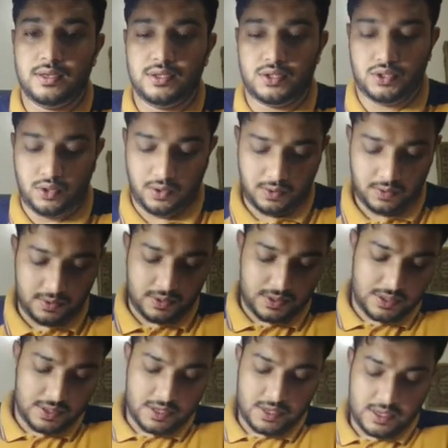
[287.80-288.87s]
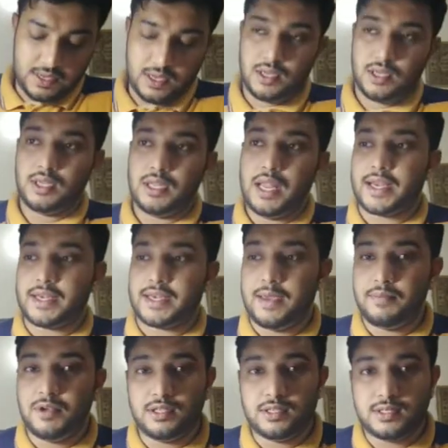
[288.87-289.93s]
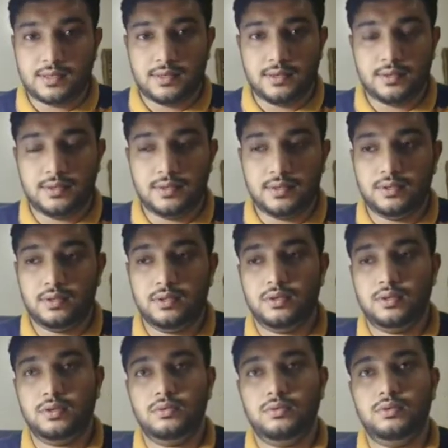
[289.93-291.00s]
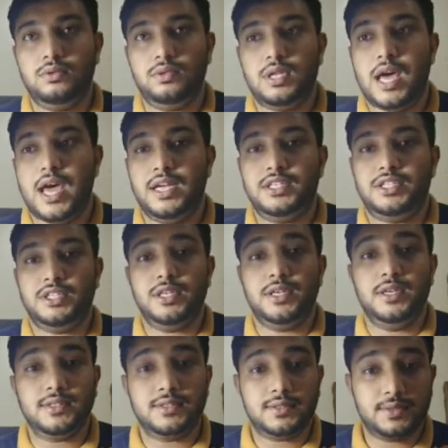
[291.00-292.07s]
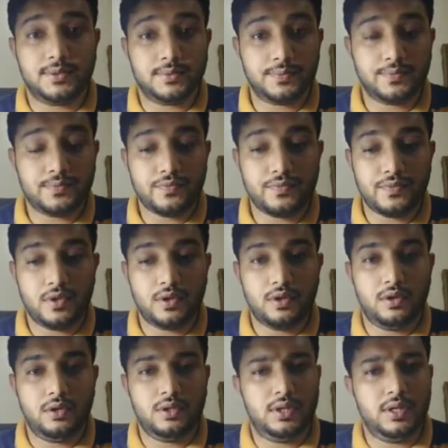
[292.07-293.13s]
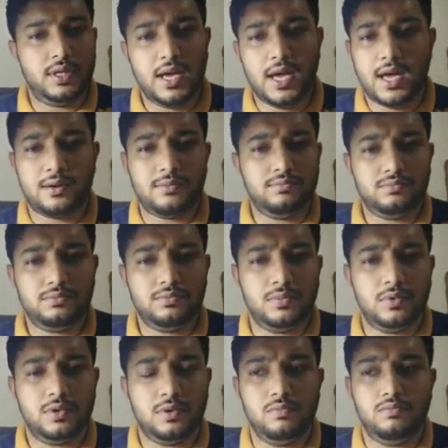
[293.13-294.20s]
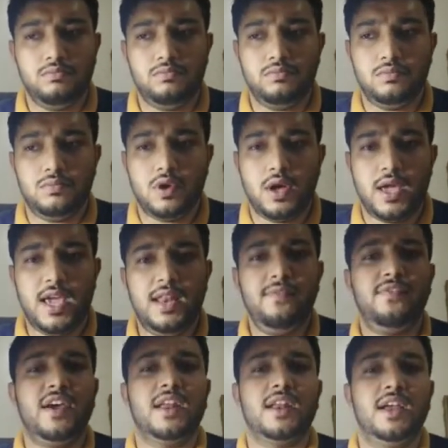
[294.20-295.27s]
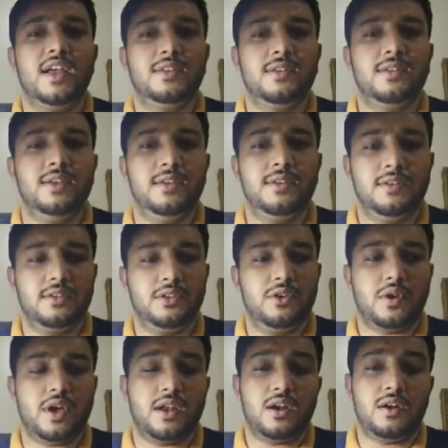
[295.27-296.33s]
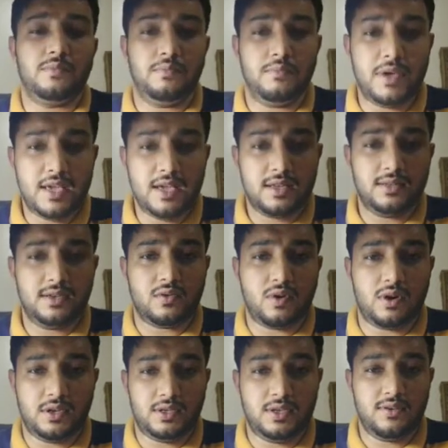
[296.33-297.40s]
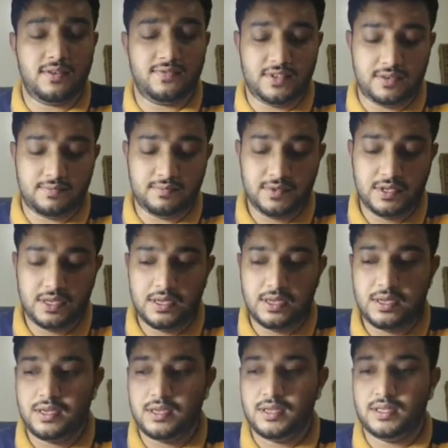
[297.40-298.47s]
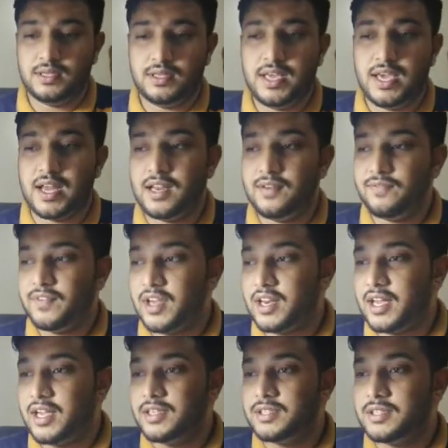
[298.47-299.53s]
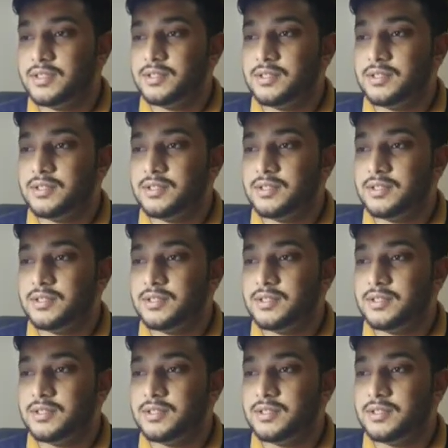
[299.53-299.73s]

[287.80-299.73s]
So like tables, like chairs, they are infinitely, you cannot measure the quantity of them. They are infinite.